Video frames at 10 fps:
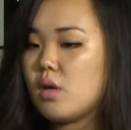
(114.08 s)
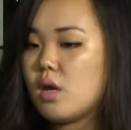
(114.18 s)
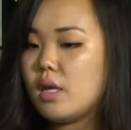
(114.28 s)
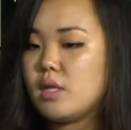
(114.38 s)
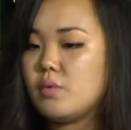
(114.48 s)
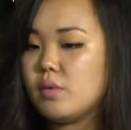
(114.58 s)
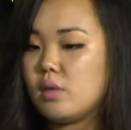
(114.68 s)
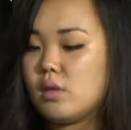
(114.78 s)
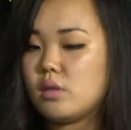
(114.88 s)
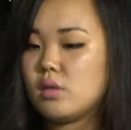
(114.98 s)
I didn't
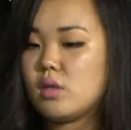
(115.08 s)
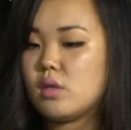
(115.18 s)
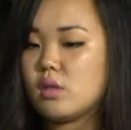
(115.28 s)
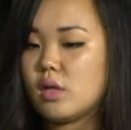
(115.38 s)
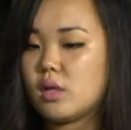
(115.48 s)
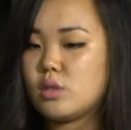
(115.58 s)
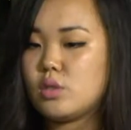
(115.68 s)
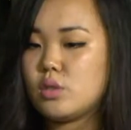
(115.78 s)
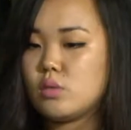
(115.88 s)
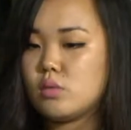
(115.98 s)
really like
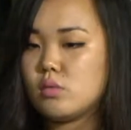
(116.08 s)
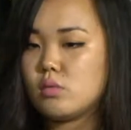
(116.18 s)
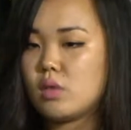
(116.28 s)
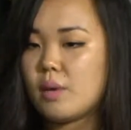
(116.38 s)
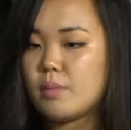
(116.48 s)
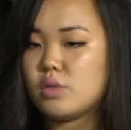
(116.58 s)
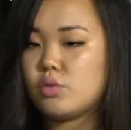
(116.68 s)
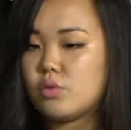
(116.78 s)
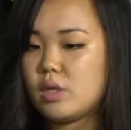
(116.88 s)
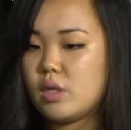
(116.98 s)
do that much
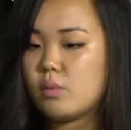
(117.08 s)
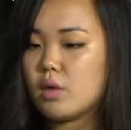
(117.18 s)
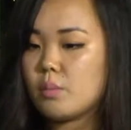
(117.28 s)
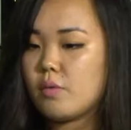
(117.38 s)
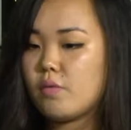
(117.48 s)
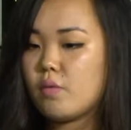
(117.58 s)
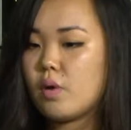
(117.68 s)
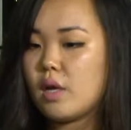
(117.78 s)
3D work before.